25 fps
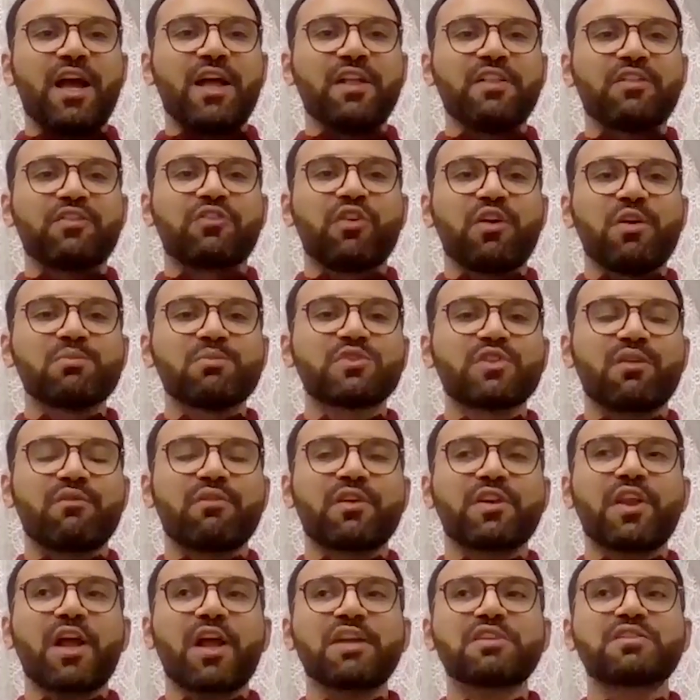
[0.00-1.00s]
in terms
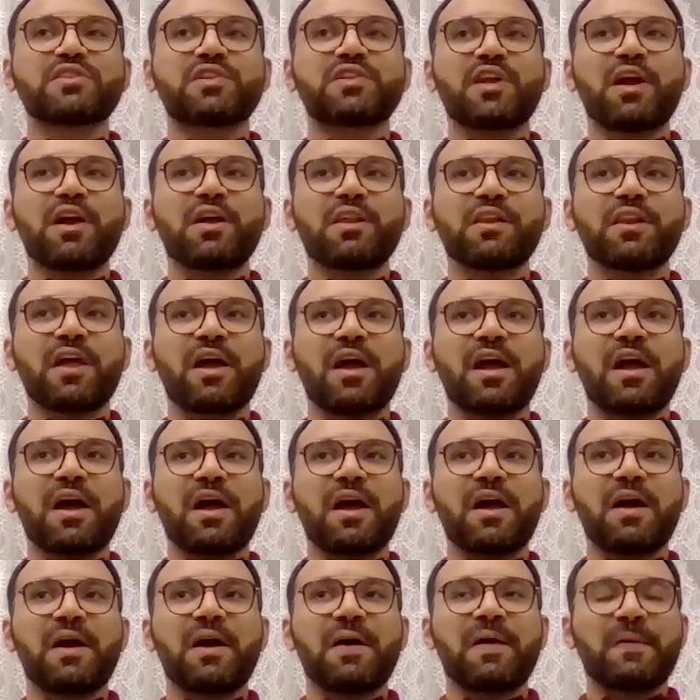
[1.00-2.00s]
of a
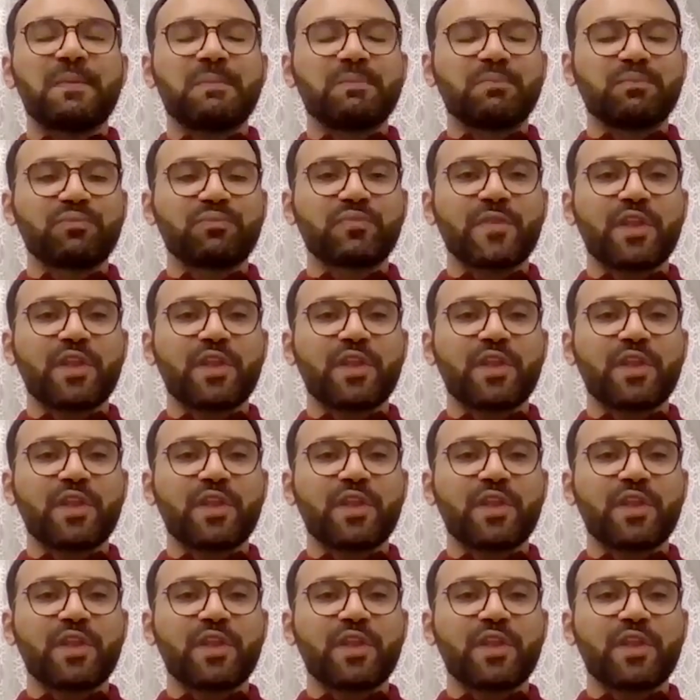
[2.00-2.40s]
nutshell,